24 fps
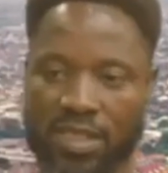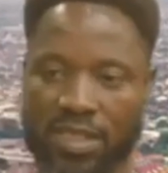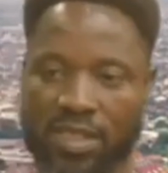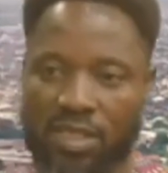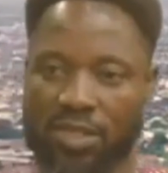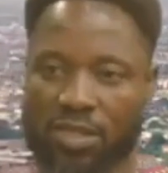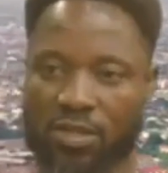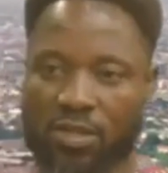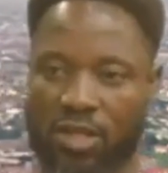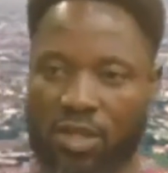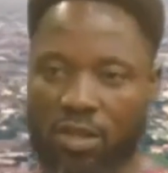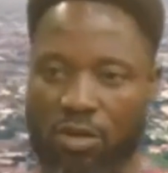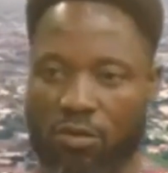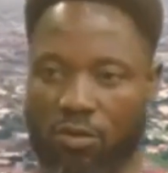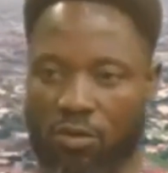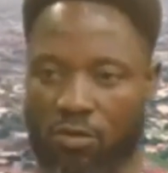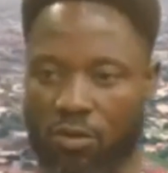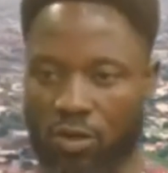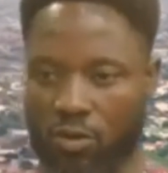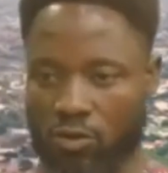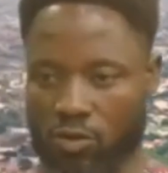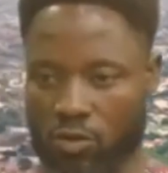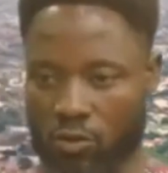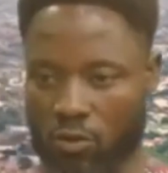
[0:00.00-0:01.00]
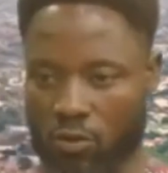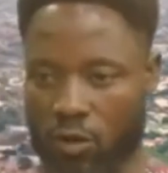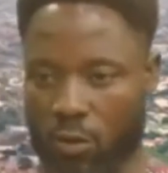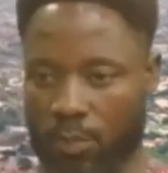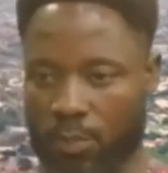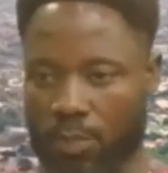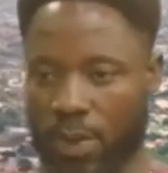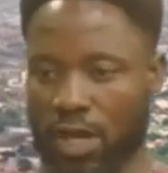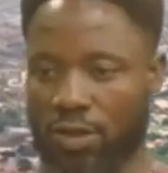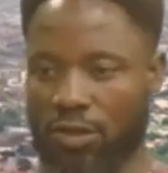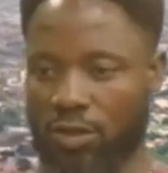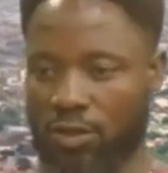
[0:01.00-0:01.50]
To
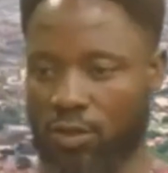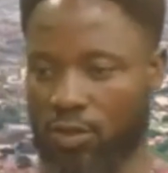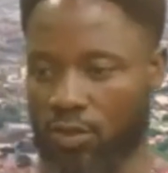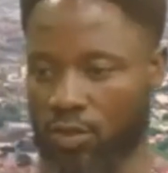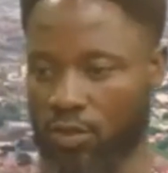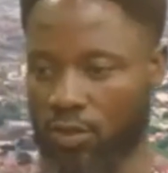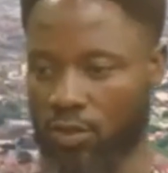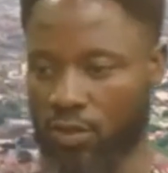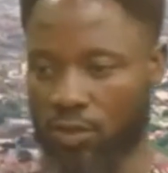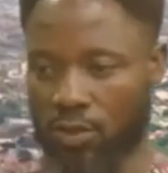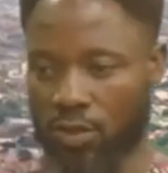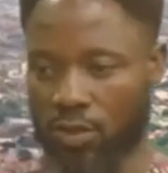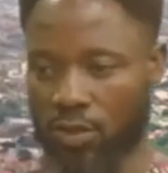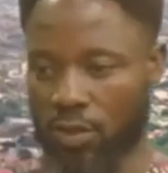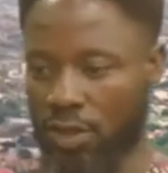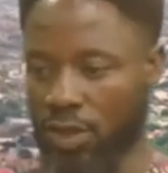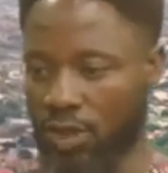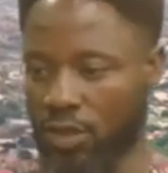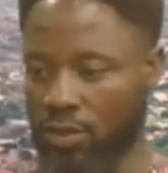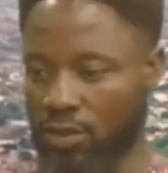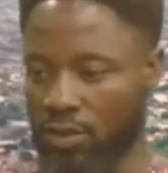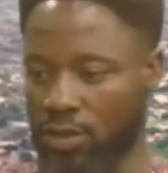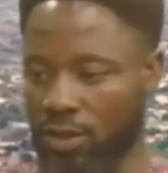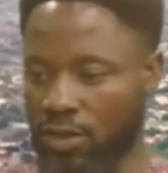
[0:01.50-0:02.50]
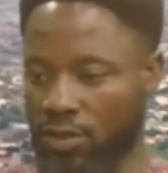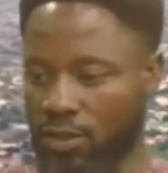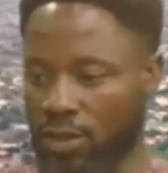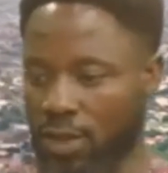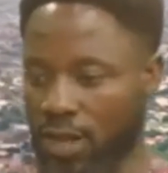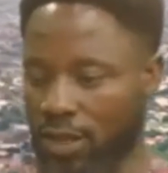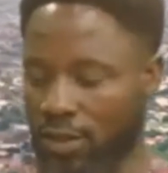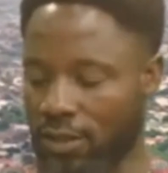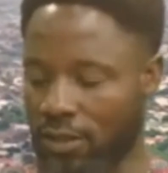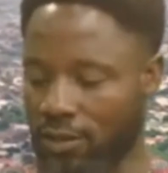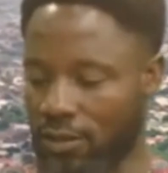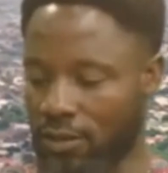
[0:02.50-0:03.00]
compare the two, it's just
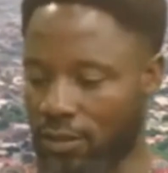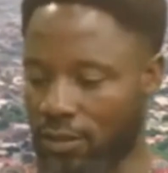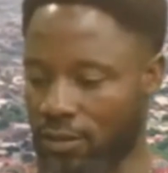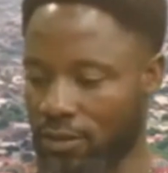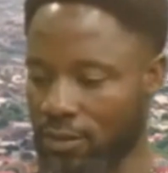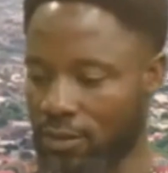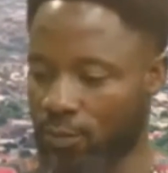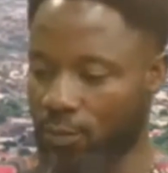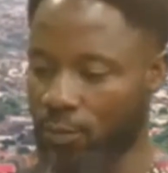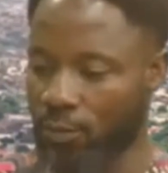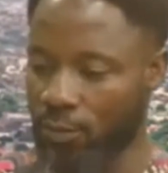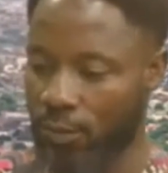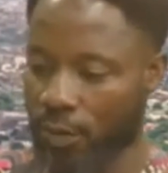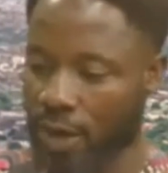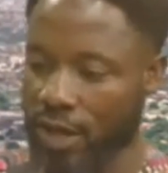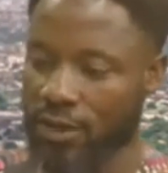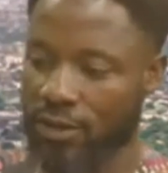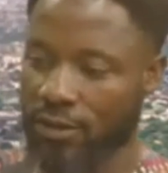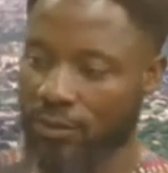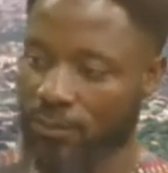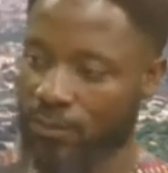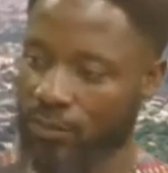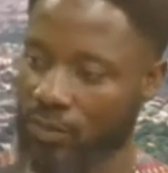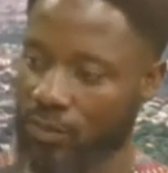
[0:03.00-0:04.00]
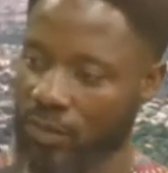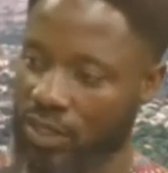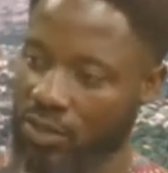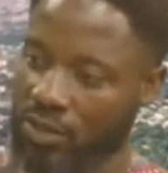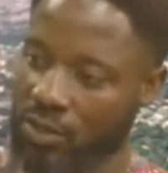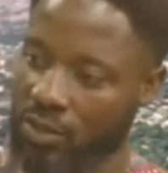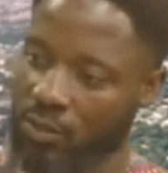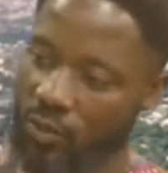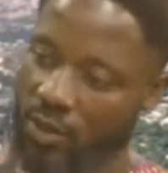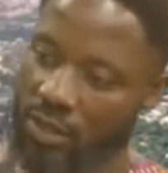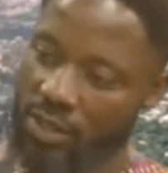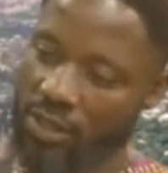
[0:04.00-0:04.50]
like when
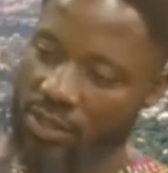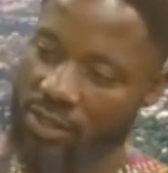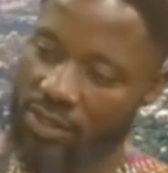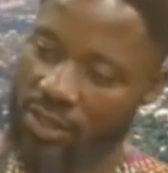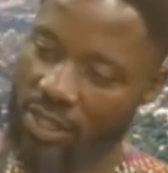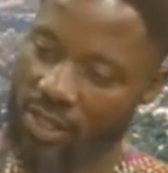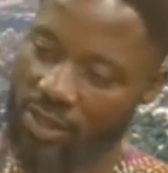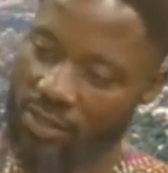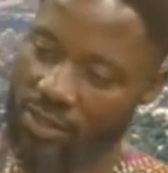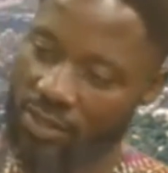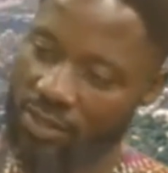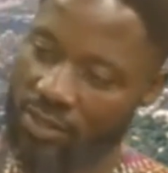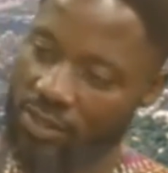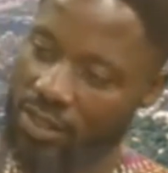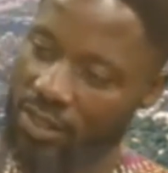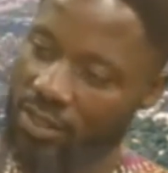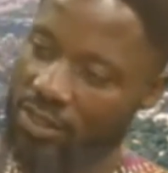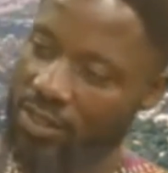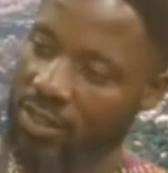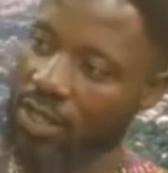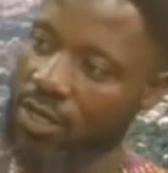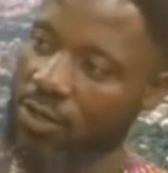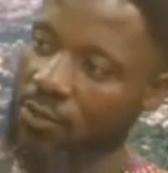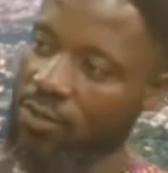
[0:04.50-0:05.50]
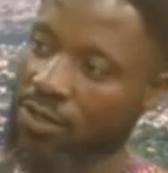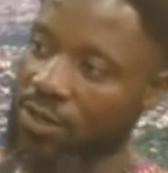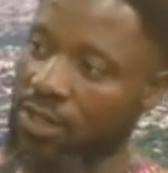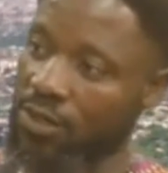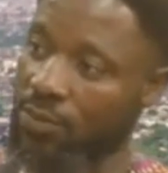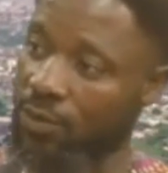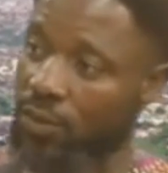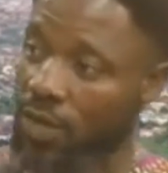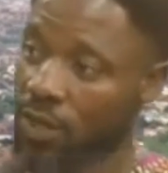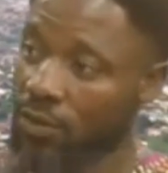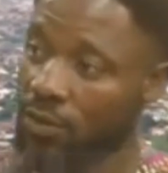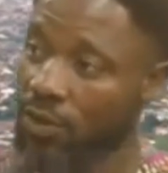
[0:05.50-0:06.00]
someone is getting their salary with
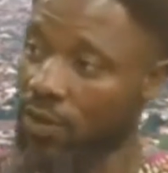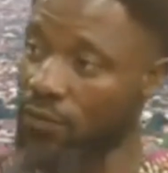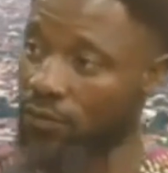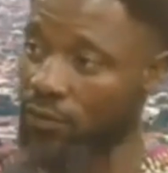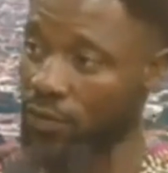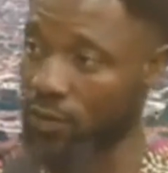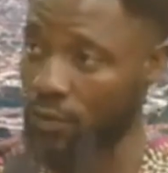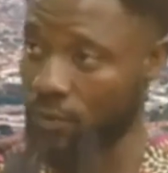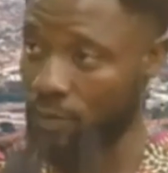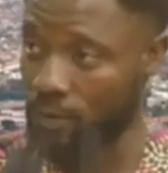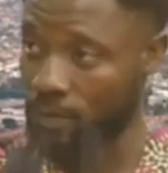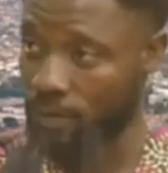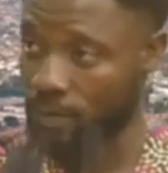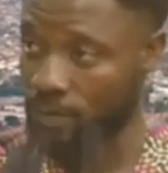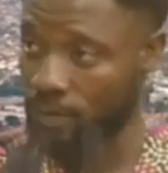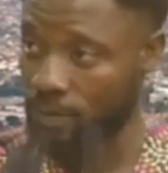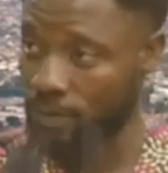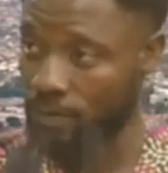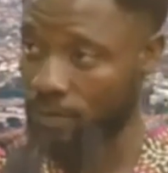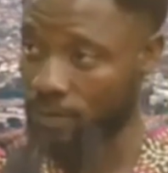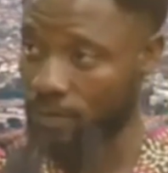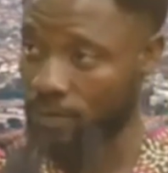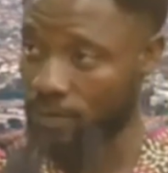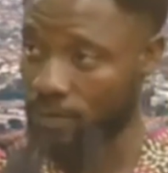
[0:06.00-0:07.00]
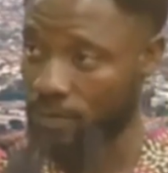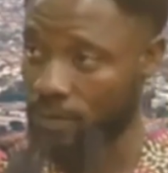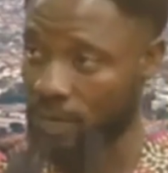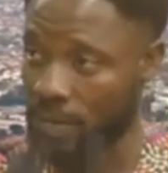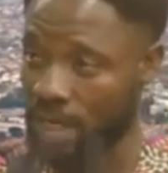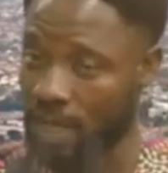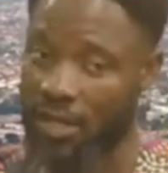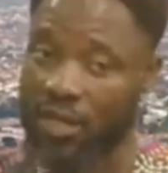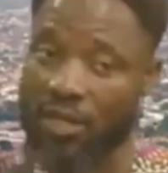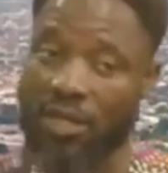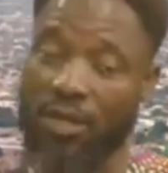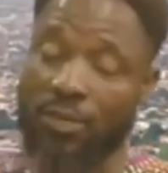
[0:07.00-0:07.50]
a brown envelope,
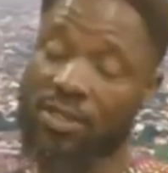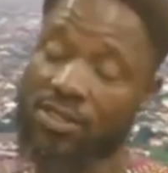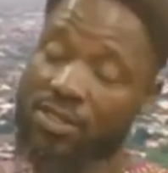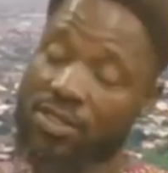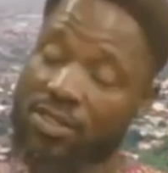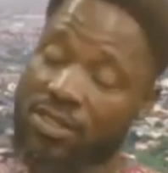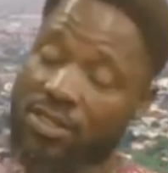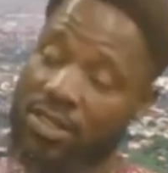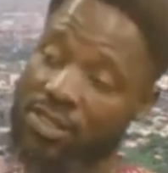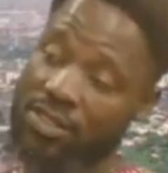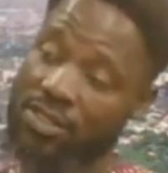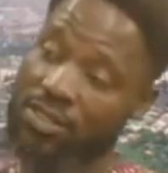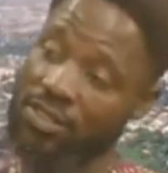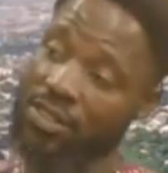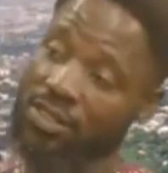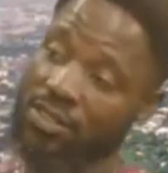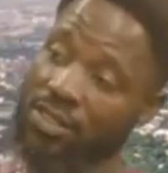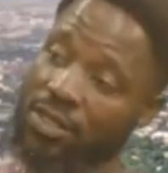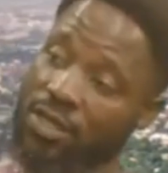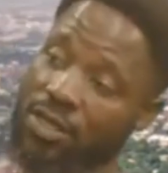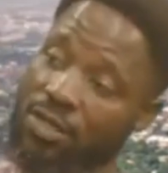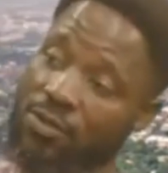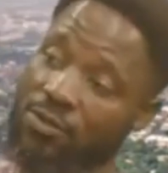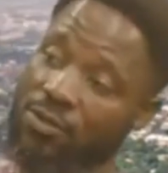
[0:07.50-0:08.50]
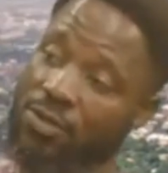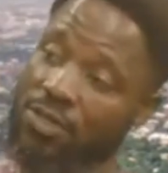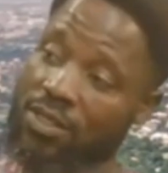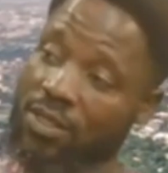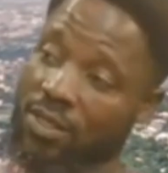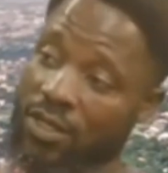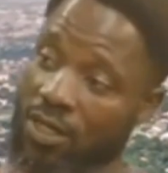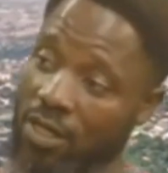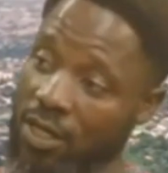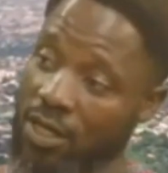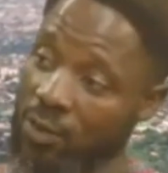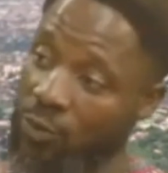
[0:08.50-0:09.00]
another person is getting their salary with
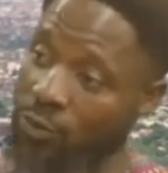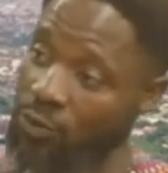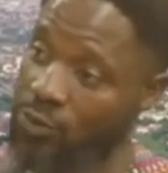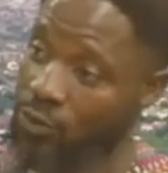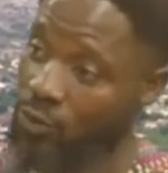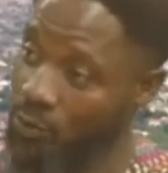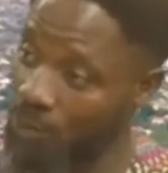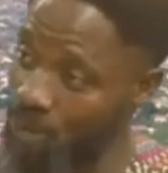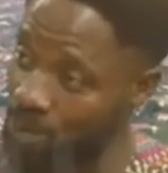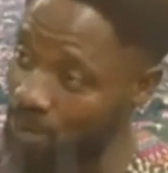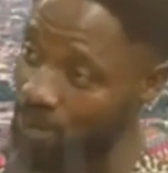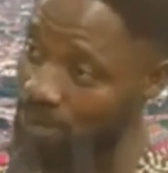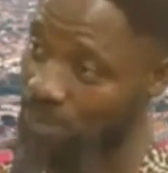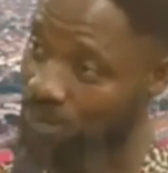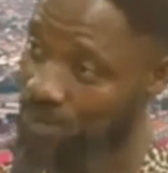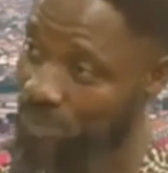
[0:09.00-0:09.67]
a Ghana must go.